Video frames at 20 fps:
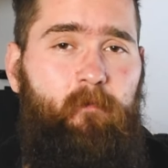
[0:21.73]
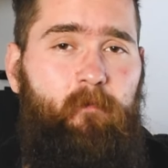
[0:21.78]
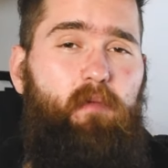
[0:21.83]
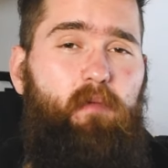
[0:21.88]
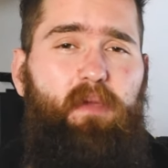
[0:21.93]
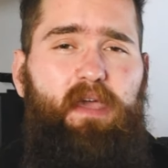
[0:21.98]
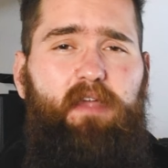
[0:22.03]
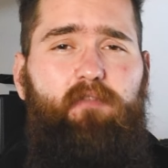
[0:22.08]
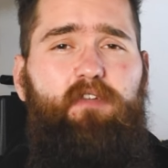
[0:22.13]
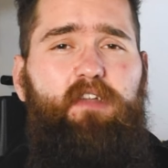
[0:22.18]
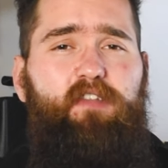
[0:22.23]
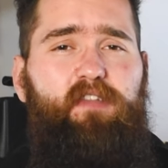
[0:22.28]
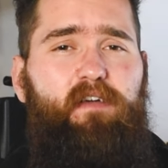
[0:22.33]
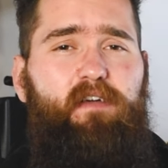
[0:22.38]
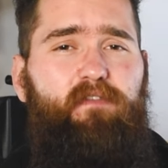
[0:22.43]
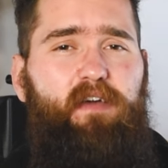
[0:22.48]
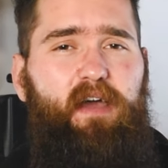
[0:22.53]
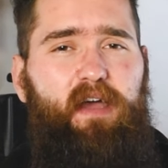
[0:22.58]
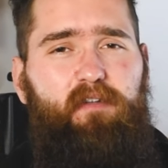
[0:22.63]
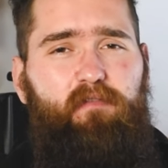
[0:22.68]
The main reason
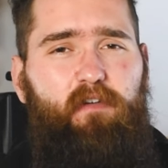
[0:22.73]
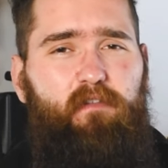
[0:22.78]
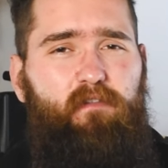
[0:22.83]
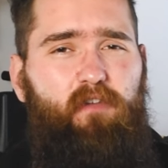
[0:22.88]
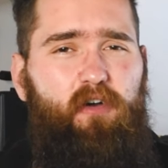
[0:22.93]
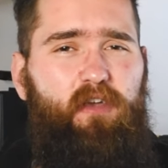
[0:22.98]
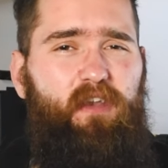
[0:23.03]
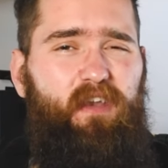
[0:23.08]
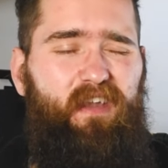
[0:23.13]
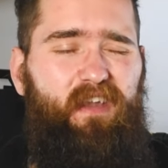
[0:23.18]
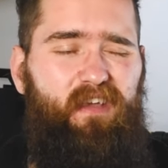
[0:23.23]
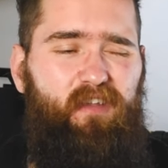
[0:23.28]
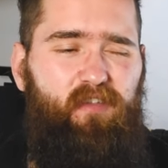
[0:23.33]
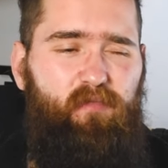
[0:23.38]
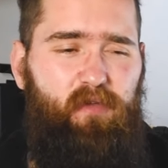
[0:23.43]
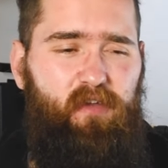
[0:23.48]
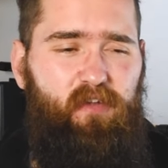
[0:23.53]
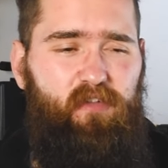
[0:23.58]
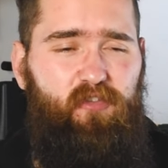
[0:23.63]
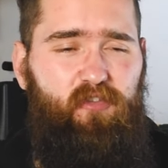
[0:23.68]
I've kind of avoided it is
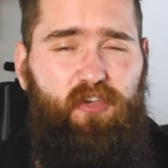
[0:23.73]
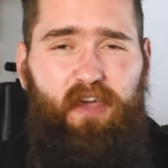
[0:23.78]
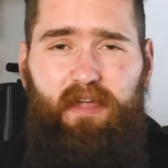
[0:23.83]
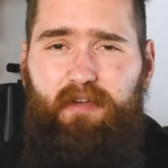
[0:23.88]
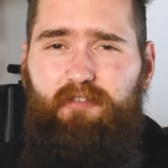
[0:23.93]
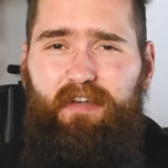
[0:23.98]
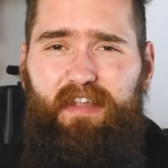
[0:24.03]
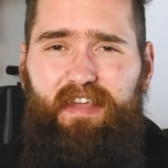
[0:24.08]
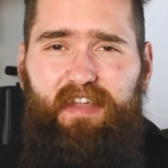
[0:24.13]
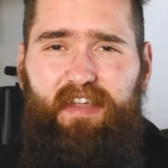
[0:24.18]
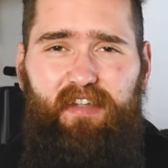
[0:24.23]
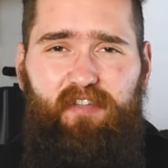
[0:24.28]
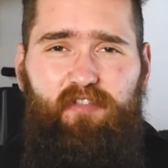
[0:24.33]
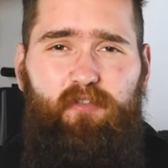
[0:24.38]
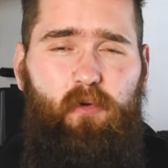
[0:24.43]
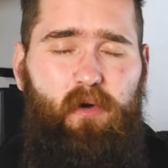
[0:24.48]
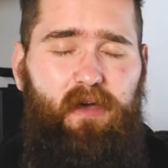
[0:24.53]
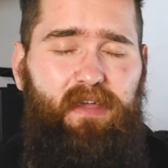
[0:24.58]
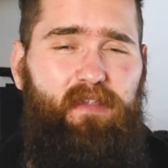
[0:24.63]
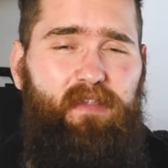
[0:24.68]
because generally it is
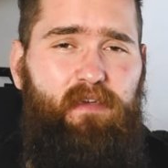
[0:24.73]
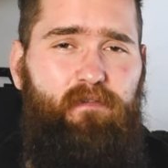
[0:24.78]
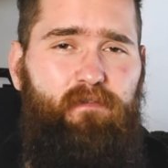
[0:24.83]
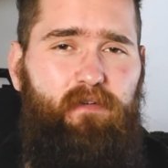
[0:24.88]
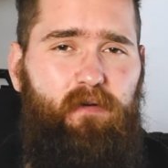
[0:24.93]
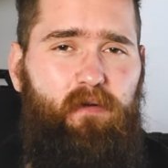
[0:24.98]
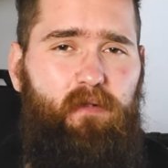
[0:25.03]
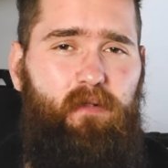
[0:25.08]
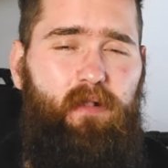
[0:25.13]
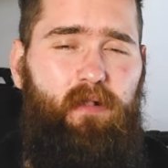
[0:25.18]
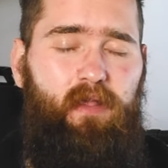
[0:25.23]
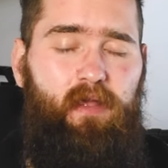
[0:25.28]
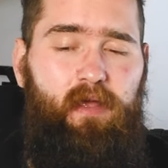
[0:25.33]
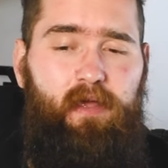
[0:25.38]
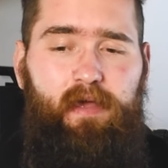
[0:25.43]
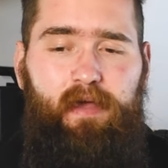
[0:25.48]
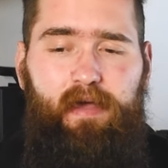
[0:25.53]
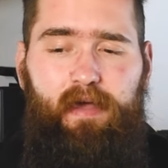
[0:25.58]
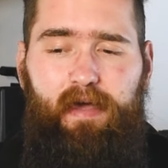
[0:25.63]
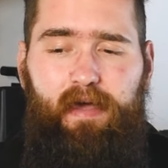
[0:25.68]
quite difficult,
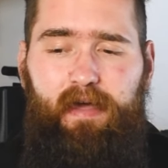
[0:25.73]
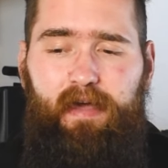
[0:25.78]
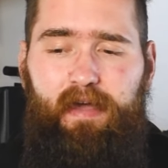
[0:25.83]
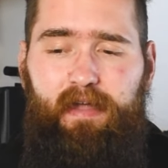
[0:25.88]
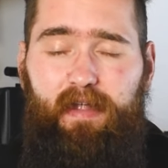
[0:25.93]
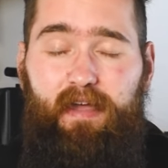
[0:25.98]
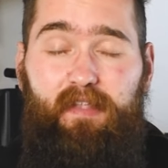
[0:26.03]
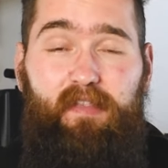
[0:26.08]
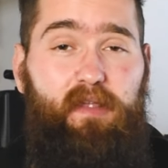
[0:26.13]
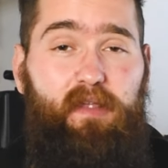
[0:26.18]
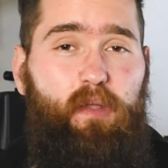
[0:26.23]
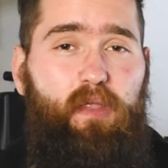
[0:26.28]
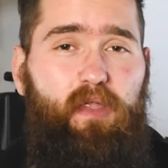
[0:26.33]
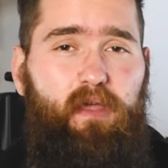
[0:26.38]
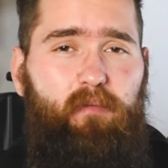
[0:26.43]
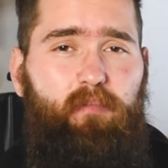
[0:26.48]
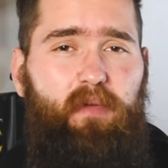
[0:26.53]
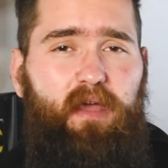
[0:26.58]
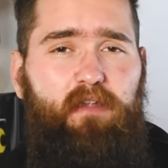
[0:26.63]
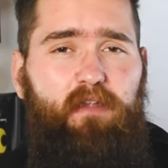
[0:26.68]
and I didn't
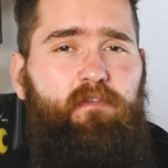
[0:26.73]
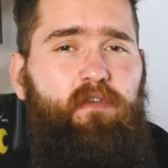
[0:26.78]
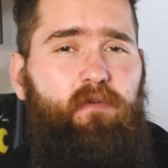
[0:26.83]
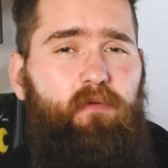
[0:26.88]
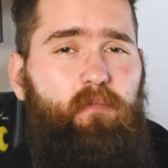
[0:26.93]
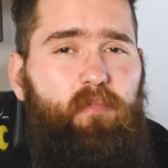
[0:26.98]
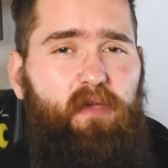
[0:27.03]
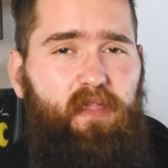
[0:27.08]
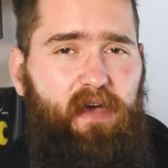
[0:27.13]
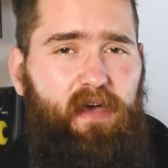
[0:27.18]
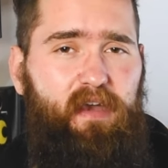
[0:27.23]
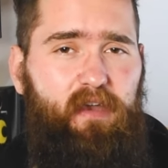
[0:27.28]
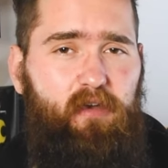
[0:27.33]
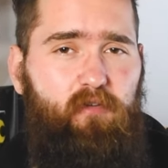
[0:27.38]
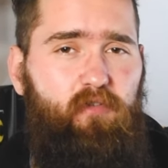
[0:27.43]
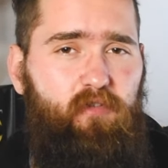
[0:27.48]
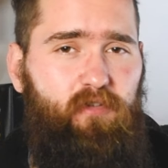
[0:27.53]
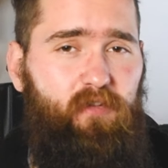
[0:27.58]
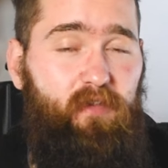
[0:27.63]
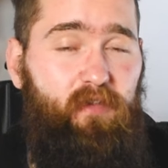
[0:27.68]
think many of you would be that
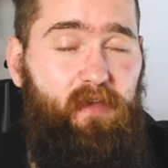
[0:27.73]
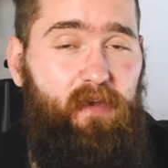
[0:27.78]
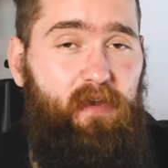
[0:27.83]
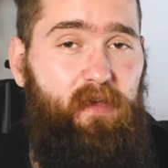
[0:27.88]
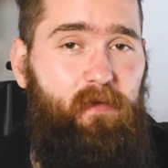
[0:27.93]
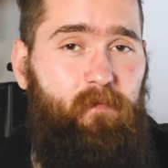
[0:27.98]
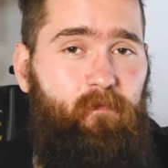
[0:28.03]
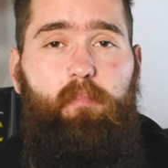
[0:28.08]
interested in it.